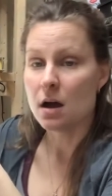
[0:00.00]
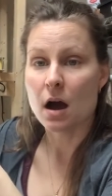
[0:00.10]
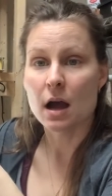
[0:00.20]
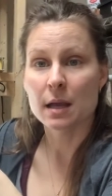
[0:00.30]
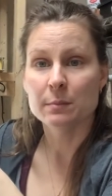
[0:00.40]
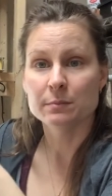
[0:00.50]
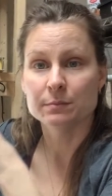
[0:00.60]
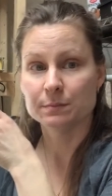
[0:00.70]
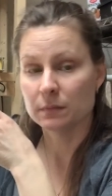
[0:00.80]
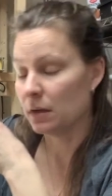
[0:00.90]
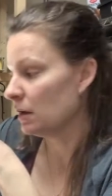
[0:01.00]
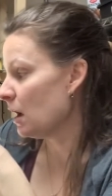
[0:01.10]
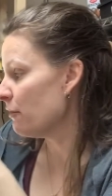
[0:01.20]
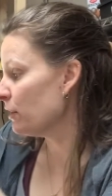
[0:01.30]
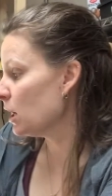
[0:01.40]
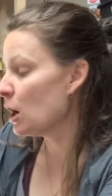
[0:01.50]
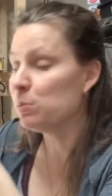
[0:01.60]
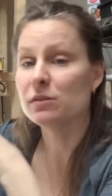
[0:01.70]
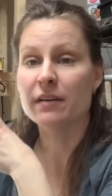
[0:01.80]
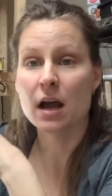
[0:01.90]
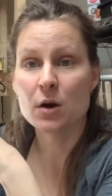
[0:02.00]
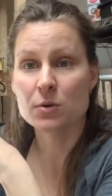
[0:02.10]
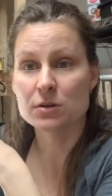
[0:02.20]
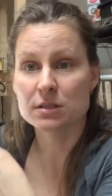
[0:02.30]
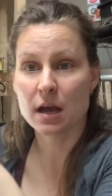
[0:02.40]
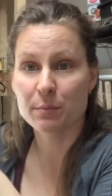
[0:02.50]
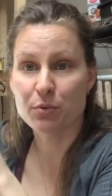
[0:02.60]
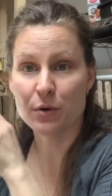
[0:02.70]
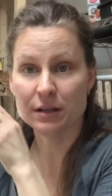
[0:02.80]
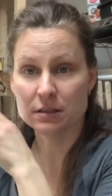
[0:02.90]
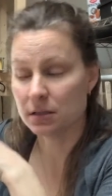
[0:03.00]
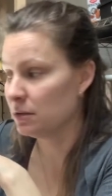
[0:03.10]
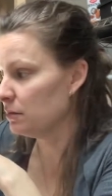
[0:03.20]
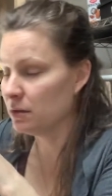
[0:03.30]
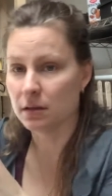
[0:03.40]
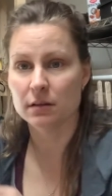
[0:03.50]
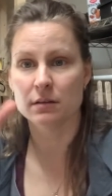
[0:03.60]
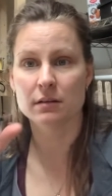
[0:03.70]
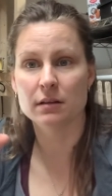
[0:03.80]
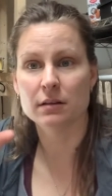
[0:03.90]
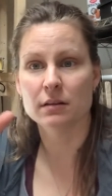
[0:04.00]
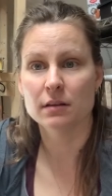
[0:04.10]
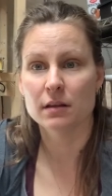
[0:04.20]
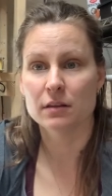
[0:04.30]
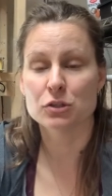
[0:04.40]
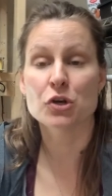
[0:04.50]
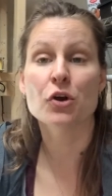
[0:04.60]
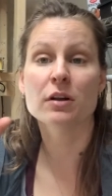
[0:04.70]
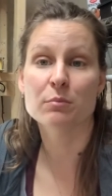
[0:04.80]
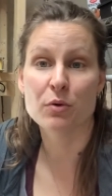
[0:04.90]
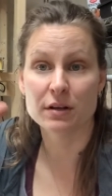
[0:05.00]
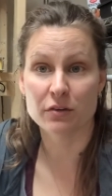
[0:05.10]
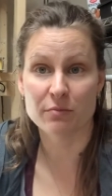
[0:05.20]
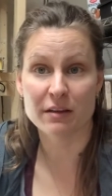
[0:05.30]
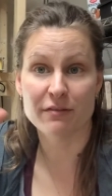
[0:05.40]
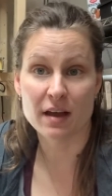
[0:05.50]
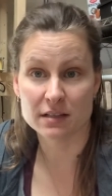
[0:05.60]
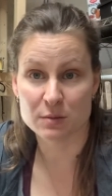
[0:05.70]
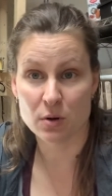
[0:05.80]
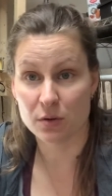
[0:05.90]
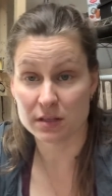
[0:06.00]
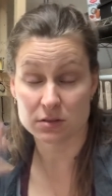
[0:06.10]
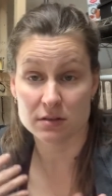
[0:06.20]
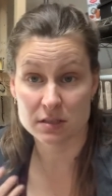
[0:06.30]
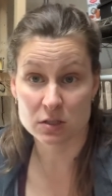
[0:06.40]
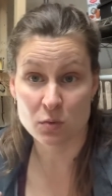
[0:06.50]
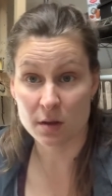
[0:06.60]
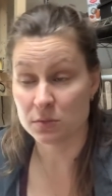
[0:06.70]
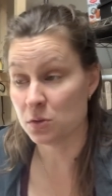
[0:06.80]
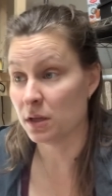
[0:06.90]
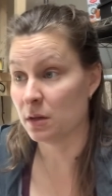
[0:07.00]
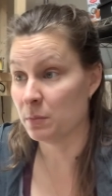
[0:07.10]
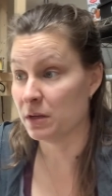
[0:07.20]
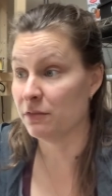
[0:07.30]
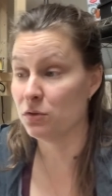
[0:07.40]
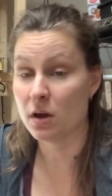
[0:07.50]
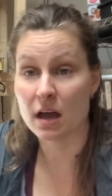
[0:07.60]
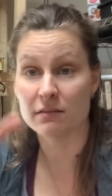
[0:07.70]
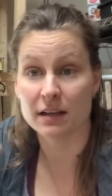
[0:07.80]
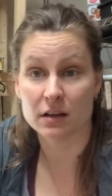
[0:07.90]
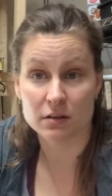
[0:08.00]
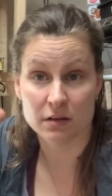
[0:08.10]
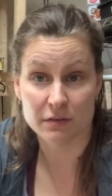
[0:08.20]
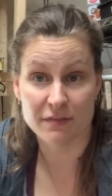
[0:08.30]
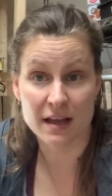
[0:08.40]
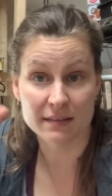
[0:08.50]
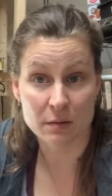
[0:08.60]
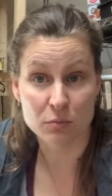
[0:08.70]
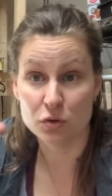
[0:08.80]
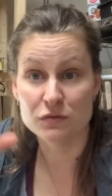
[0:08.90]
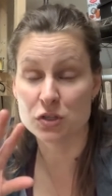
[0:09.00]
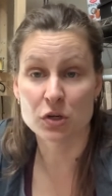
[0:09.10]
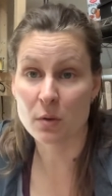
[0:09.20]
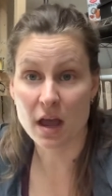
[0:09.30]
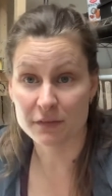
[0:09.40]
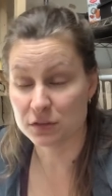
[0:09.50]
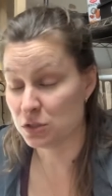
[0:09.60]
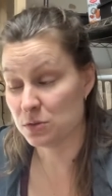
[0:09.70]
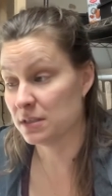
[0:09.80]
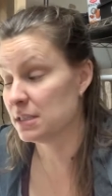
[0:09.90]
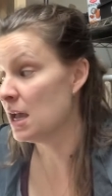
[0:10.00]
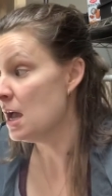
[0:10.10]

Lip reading: I'm every couple of hours I point the turning point of my fan is broken, so this is why I'm doing it. But if you have like a fan that moves, you don't have to do this.